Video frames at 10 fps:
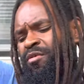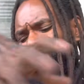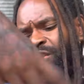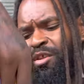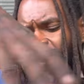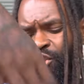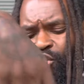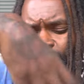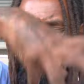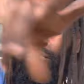and then the
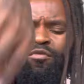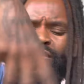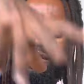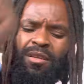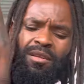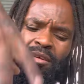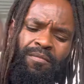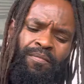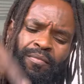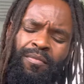shrooms and then the,
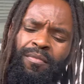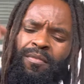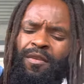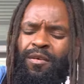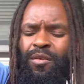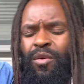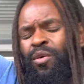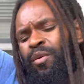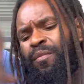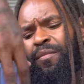you
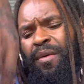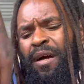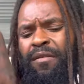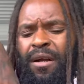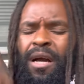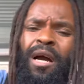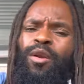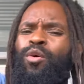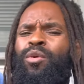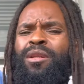know,
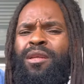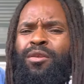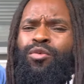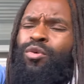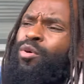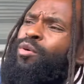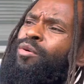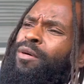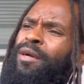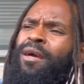avocado and then, you know,
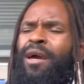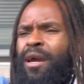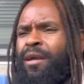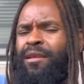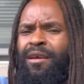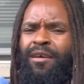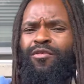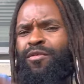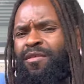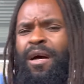everything else
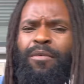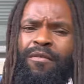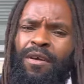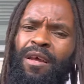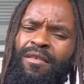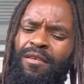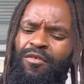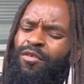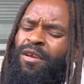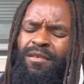on top of it as the
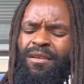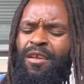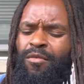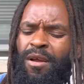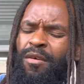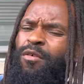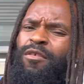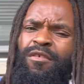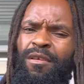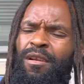dressing. That's what I call
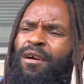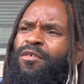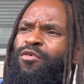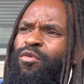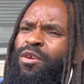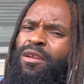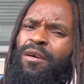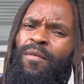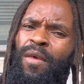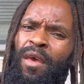the cilantro and the,
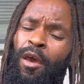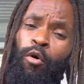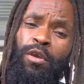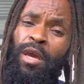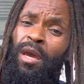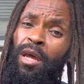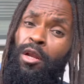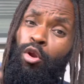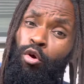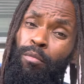oh yeah, and a
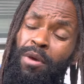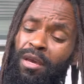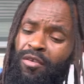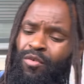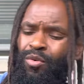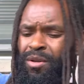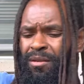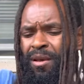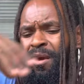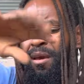little basil and
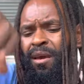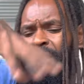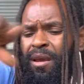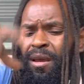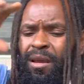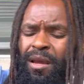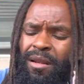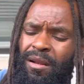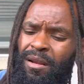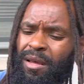
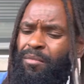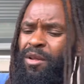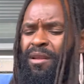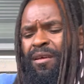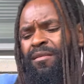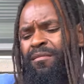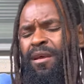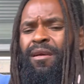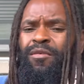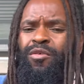and the lemon. That's
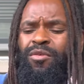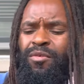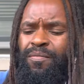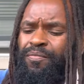not, you know,